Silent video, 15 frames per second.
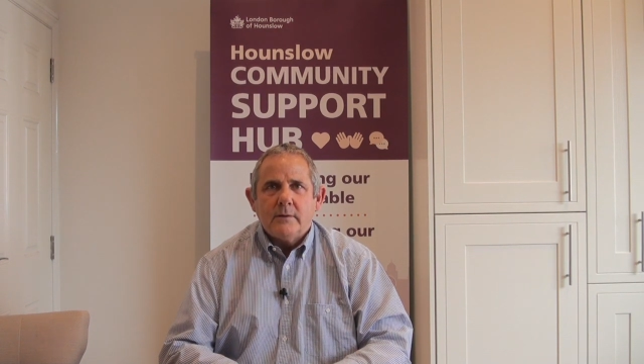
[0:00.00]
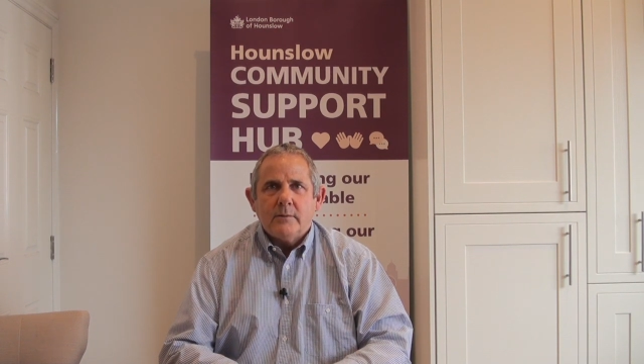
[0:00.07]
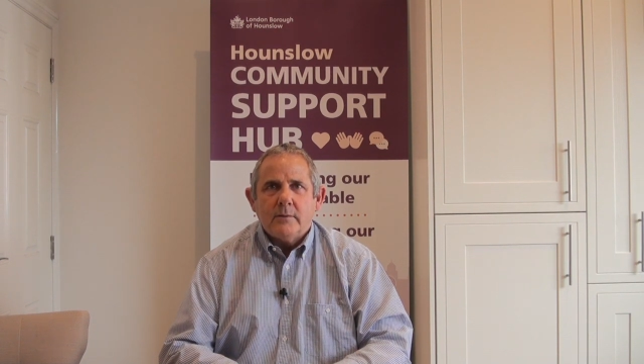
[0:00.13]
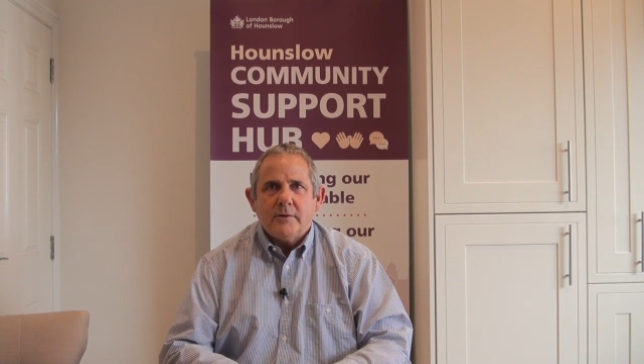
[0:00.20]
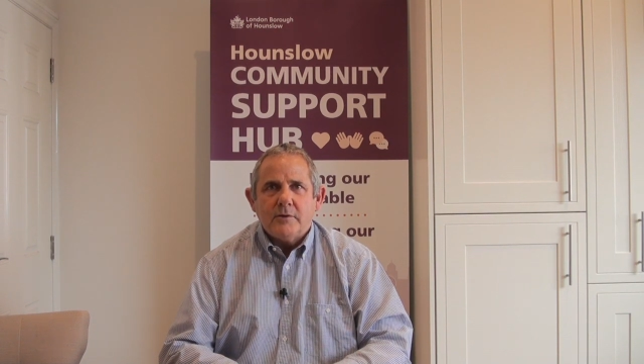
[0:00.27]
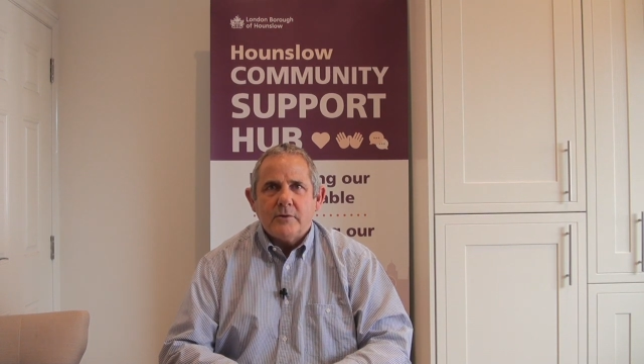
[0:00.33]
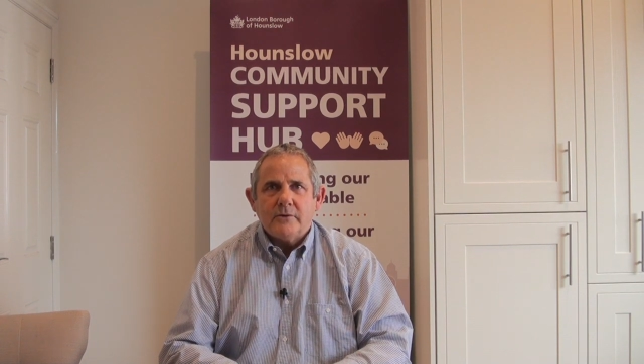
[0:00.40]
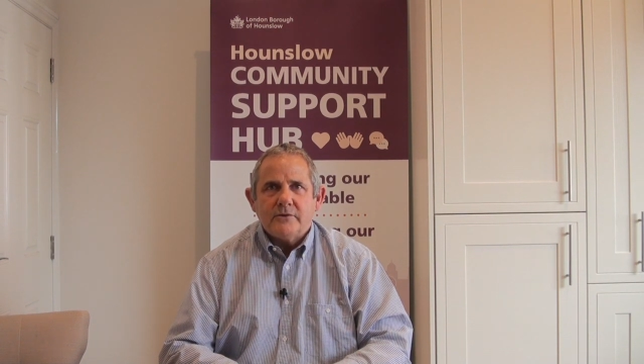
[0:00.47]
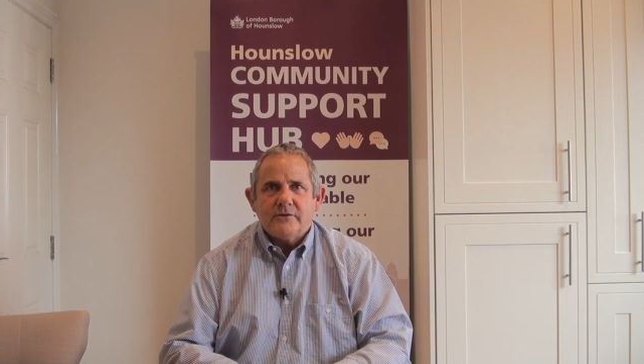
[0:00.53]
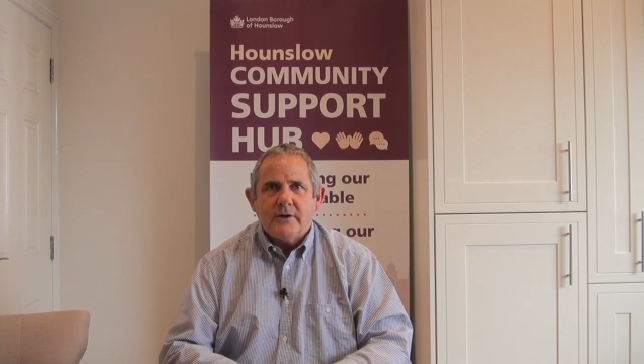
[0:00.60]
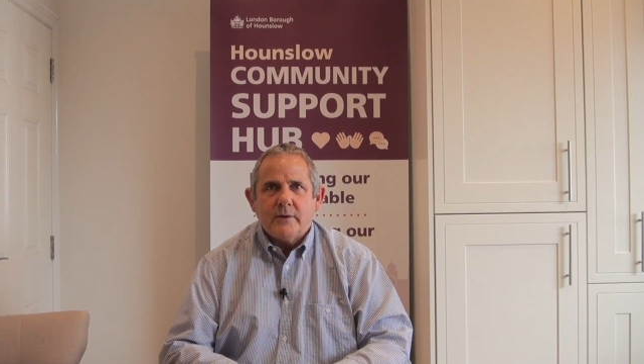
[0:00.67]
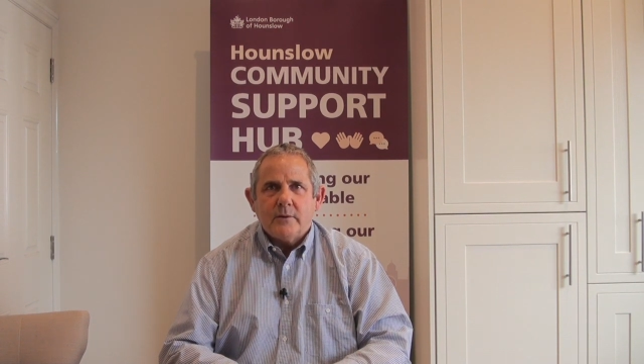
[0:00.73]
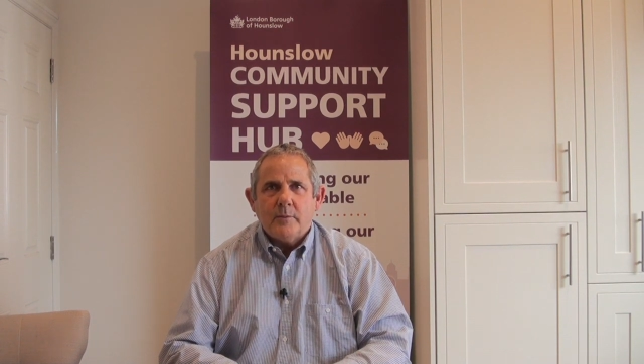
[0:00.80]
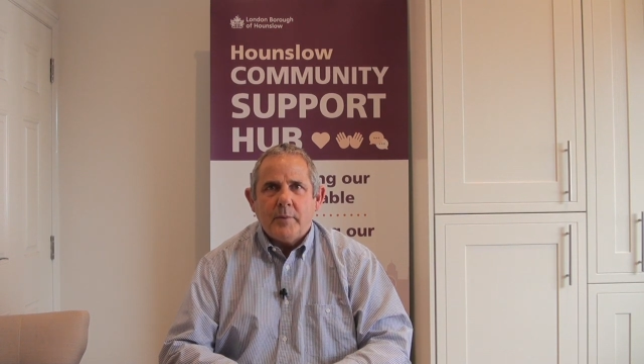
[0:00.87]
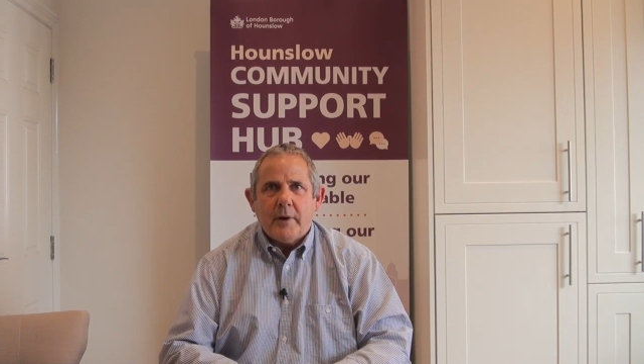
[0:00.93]
Whether you're a
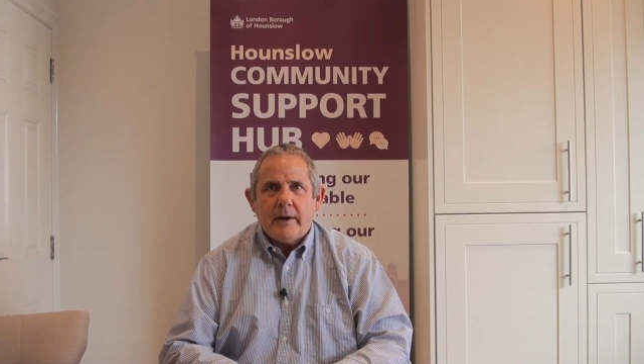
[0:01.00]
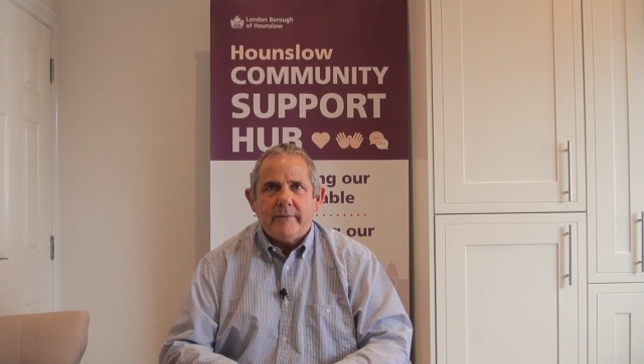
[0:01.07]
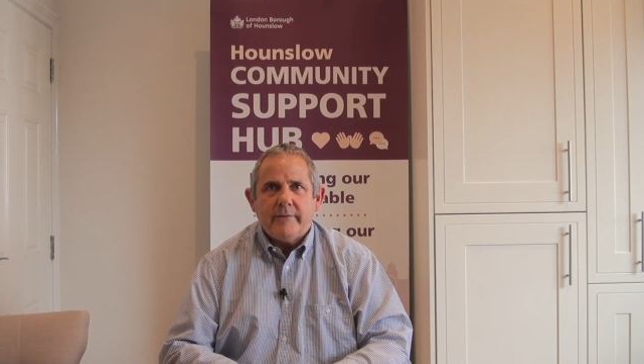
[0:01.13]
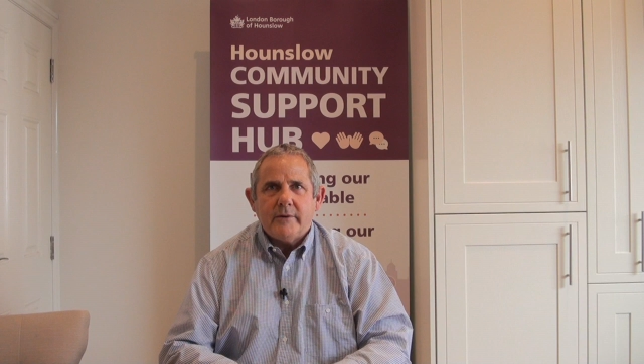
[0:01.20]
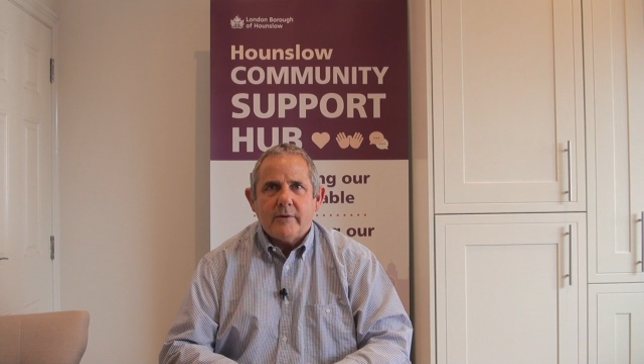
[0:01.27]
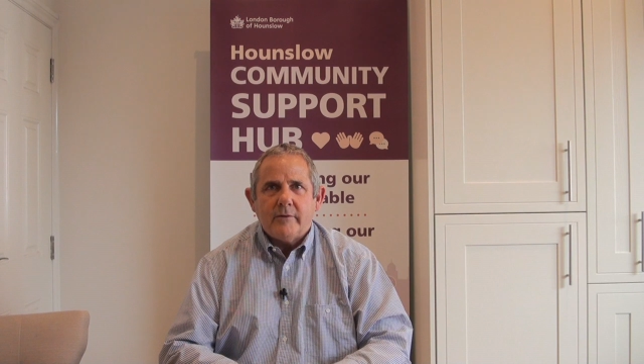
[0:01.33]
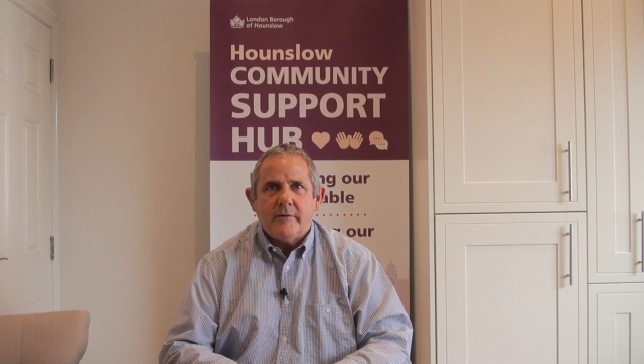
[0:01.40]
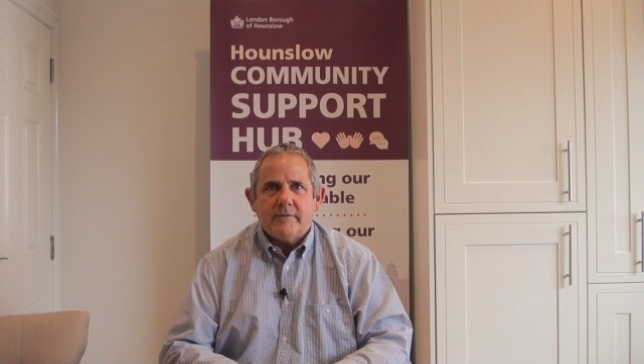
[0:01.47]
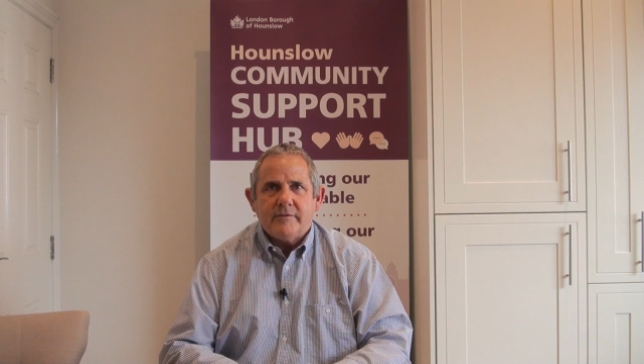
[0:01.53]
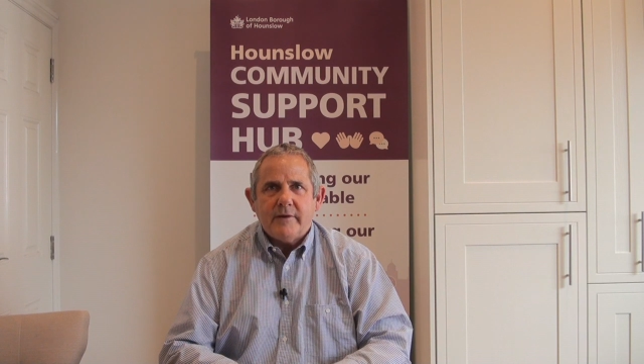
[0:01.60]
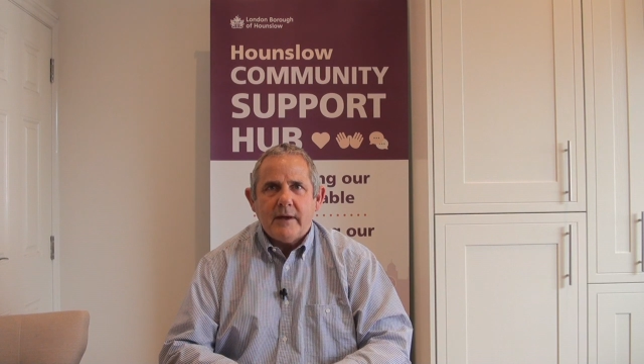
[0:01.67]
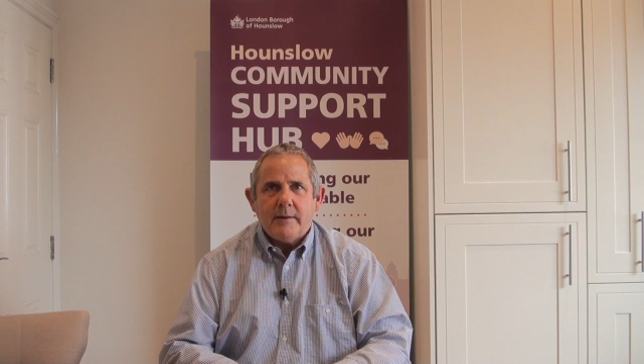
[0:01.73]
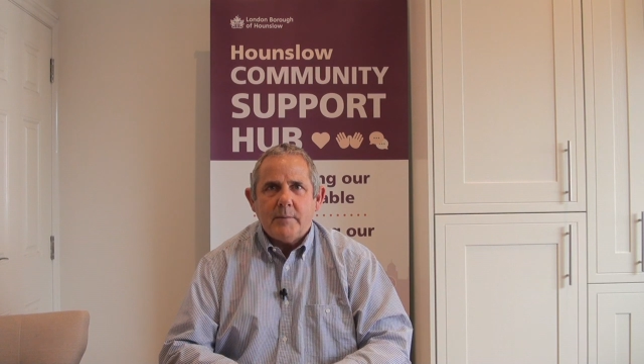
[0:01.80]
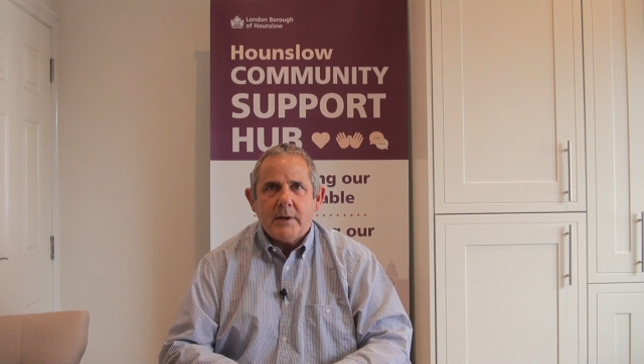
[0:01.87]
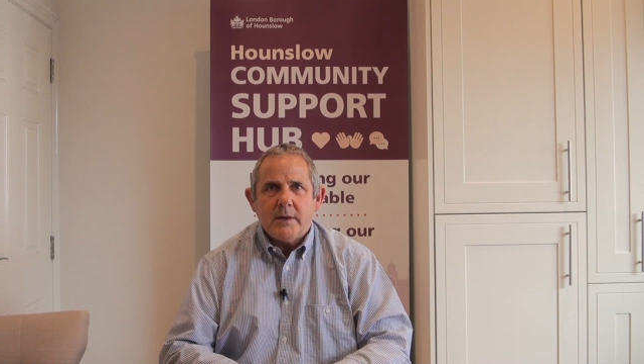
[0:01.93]
single parent or a
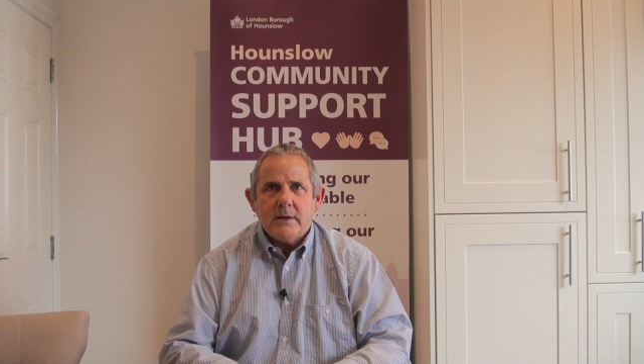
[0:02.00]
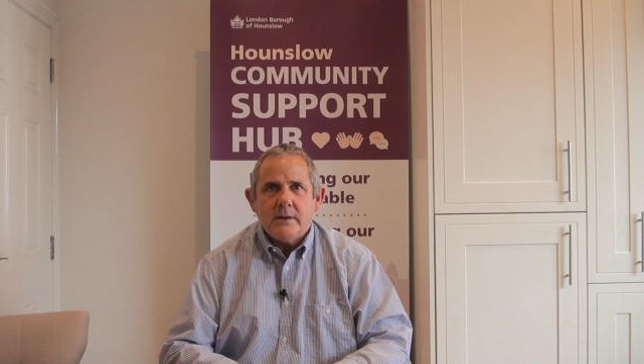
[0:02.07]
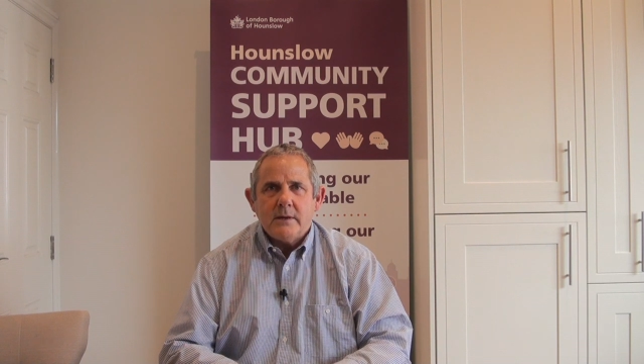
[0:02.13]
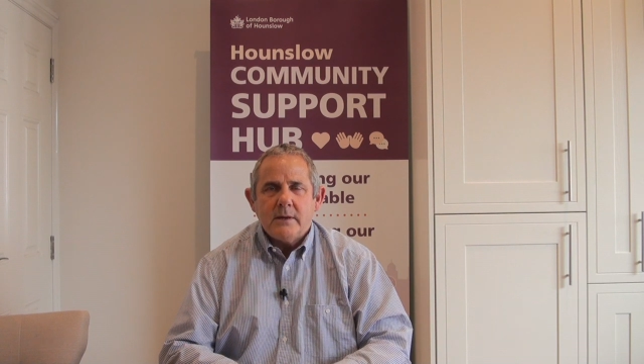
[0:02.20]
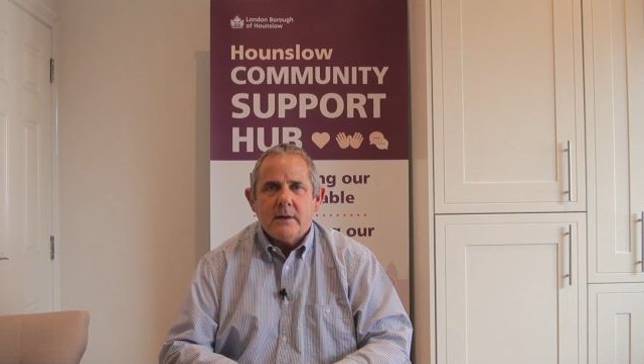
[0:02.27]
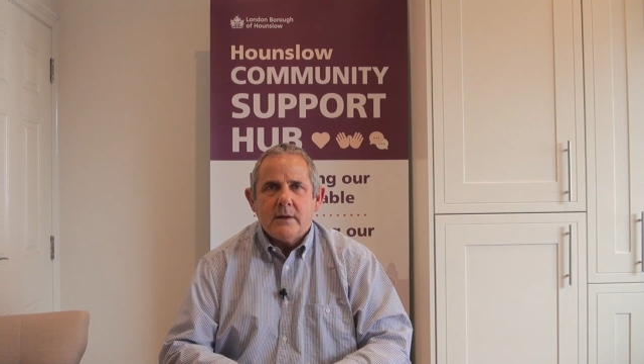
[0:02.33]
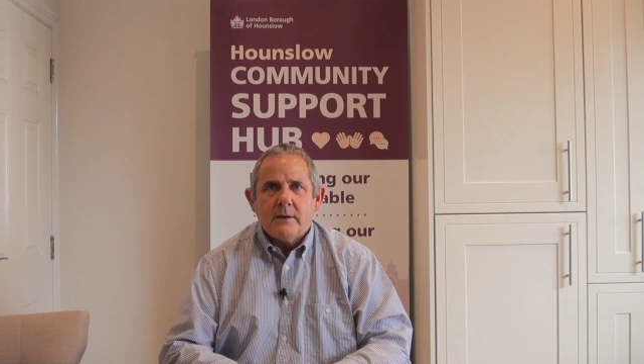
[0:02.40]
family,